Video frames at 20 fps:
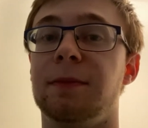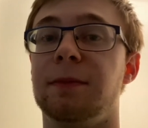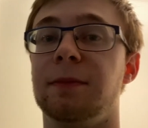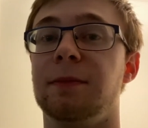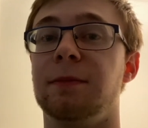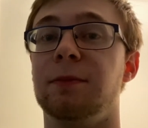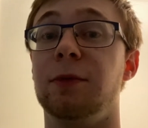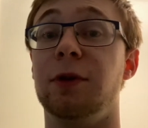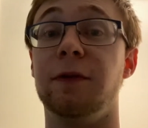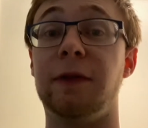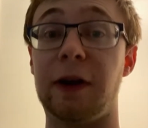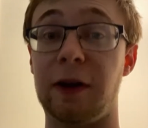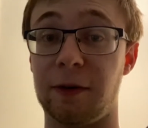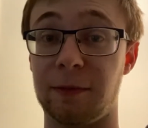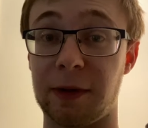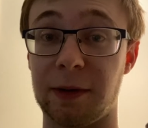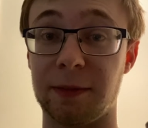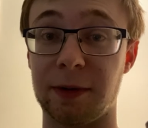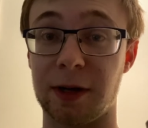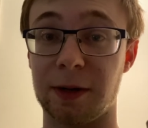move out
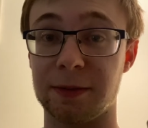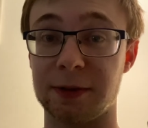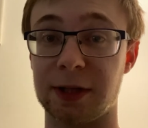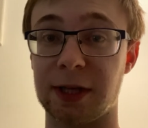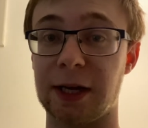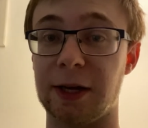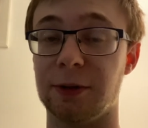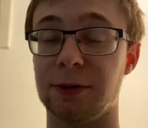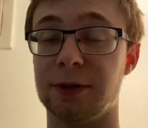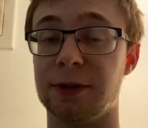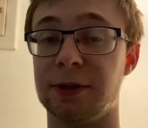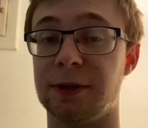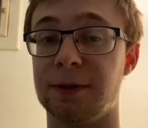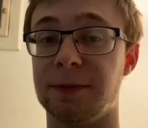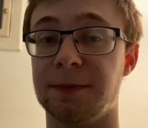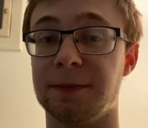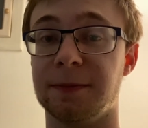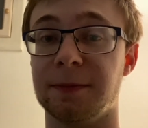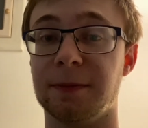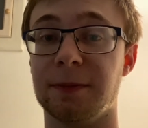of my mom's house
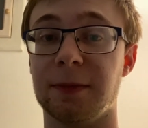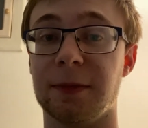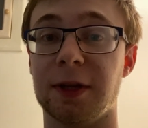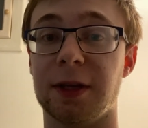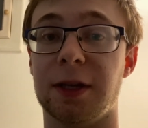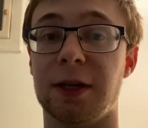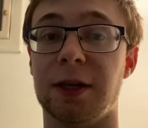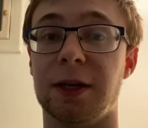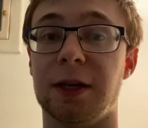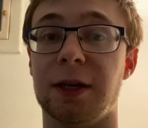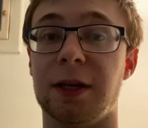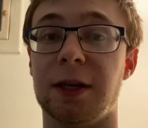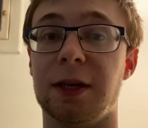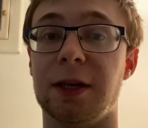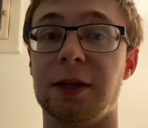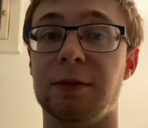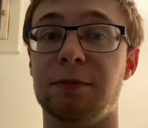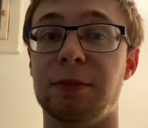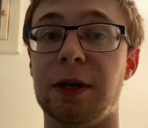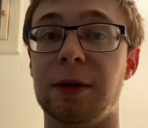
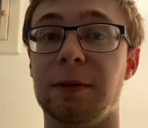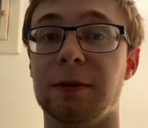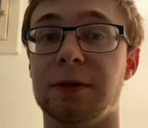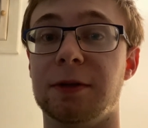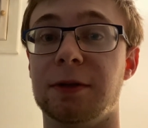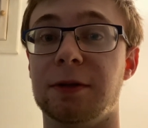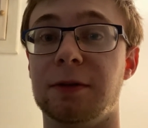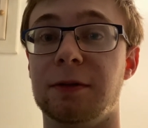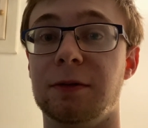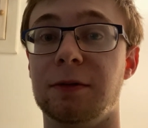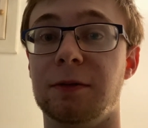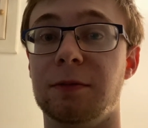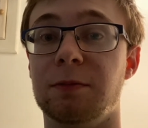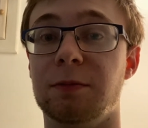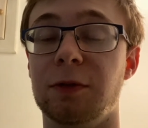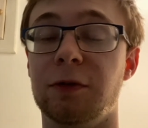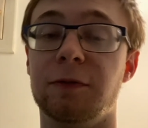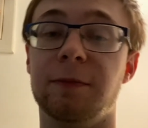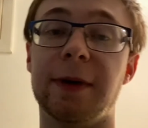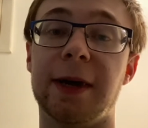and be able to
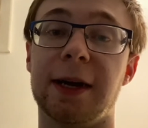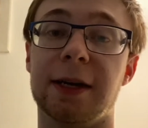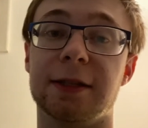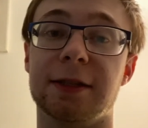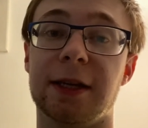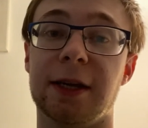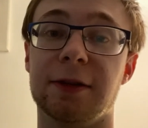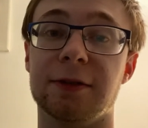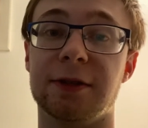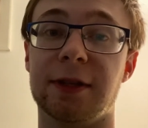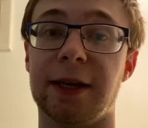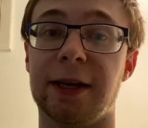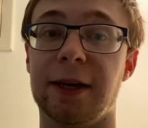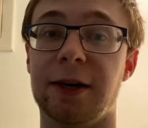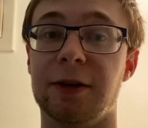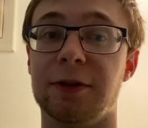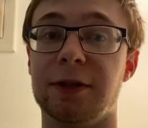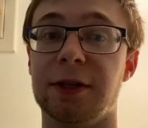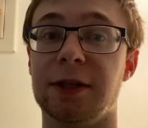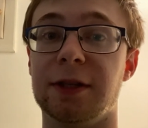move back
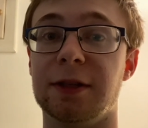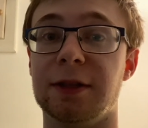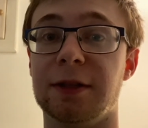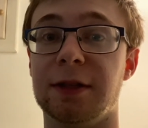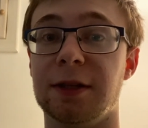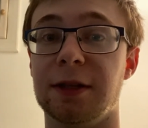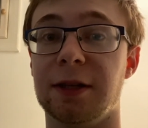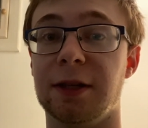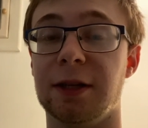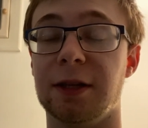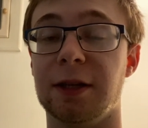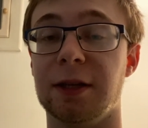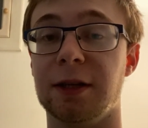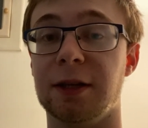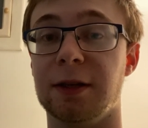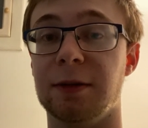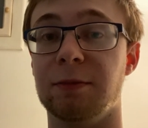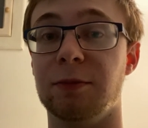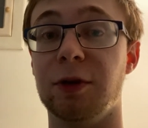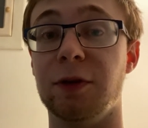downtown
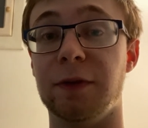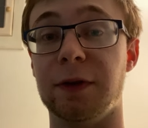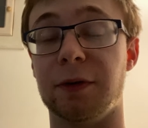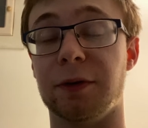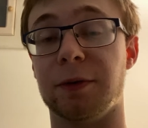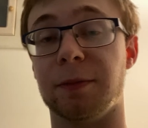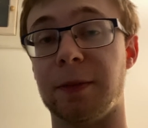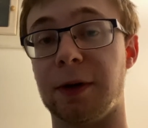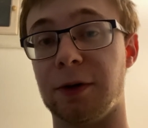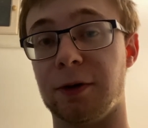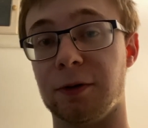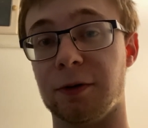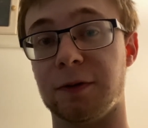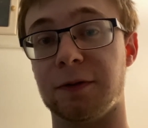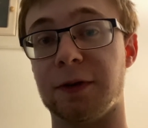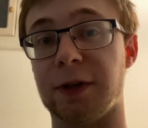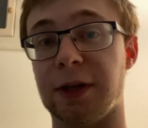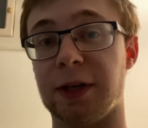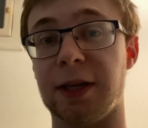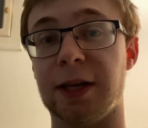and move in with my
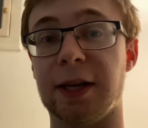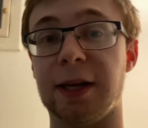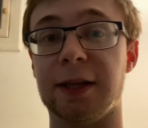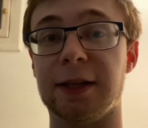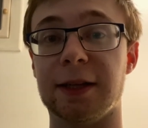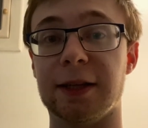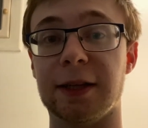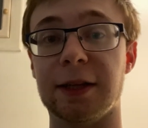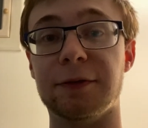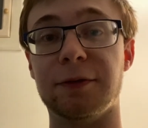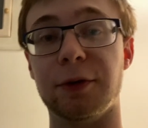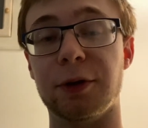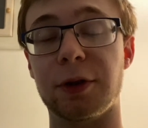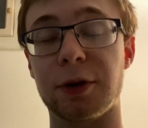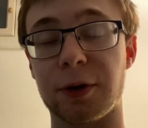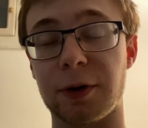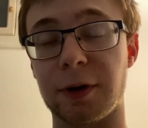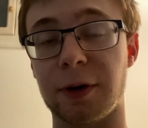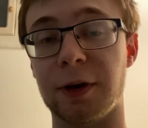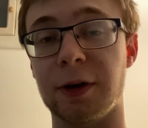girlfriend again and live with
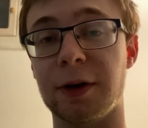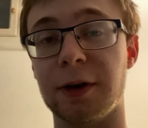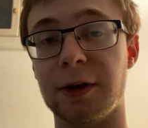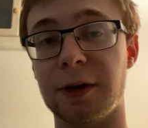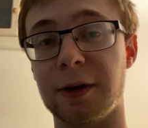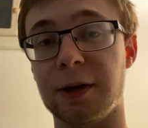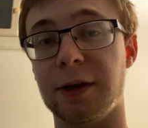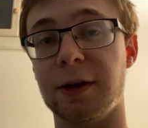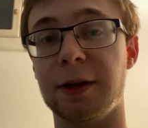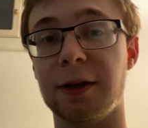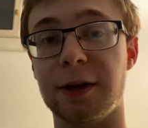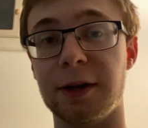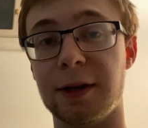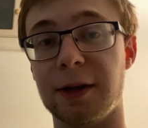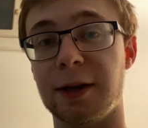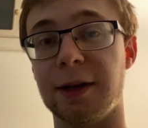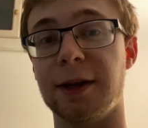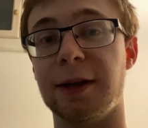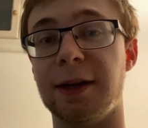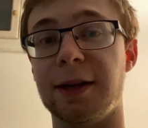her
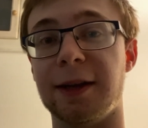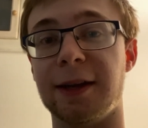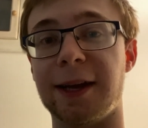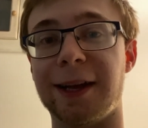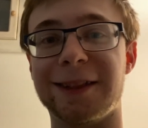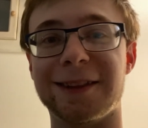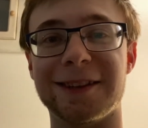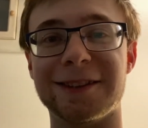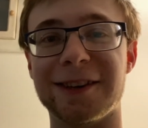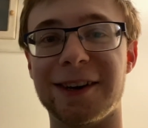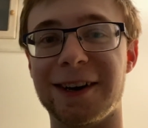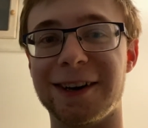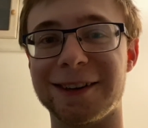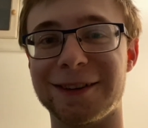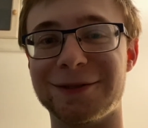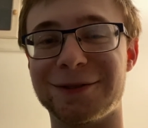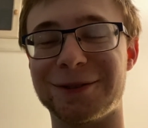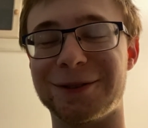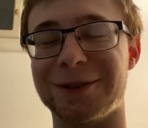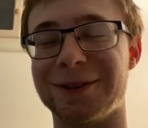and the
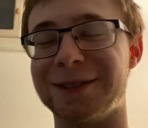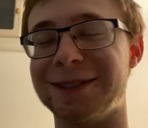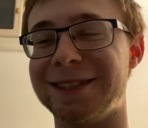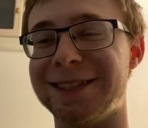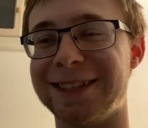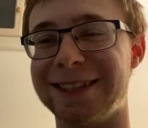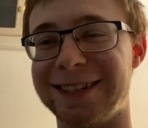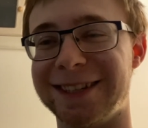dog, of course.